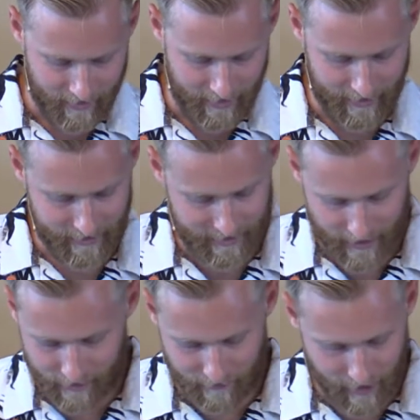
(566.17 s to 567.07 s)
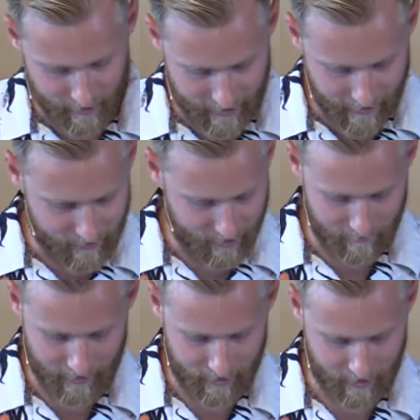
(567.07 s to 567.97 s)
And instead, the father gives
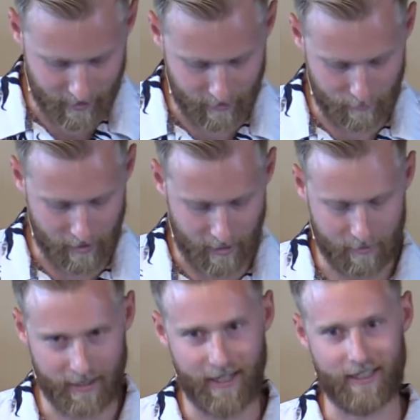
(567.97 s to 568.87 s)
him this share of the property,